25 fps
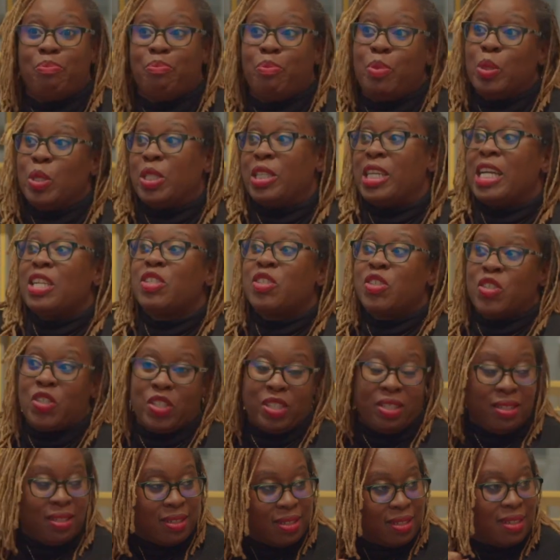
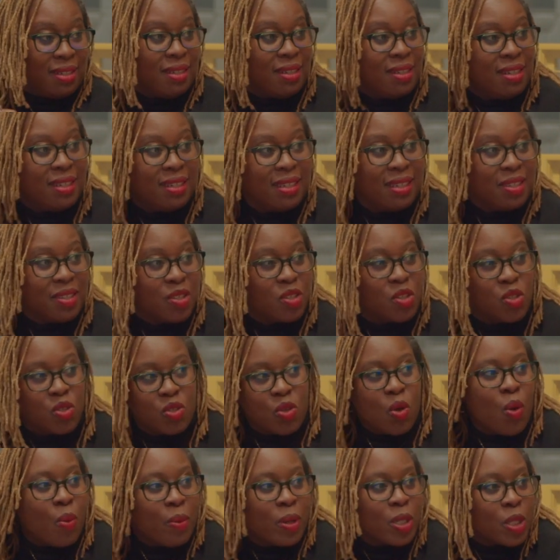potential
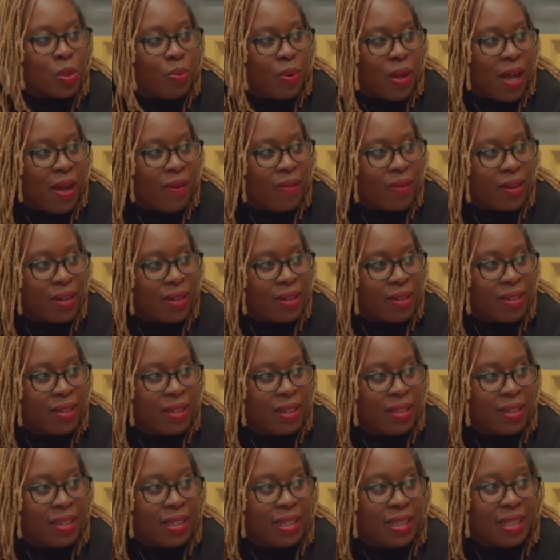so much power
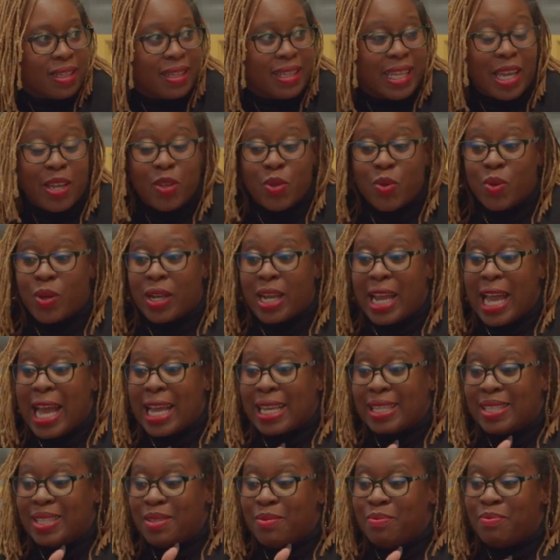that you are
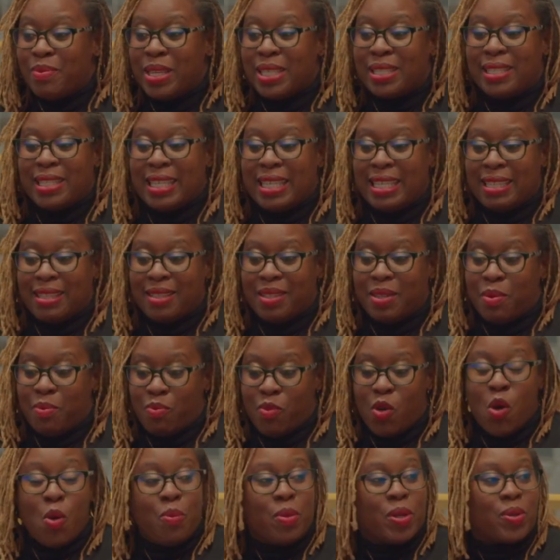actually missing the
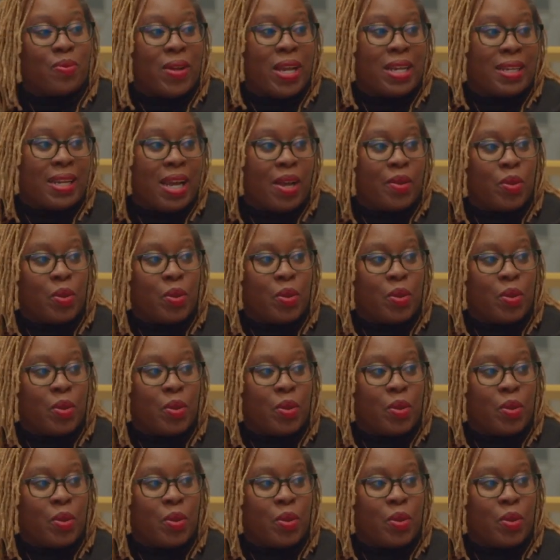moment right now.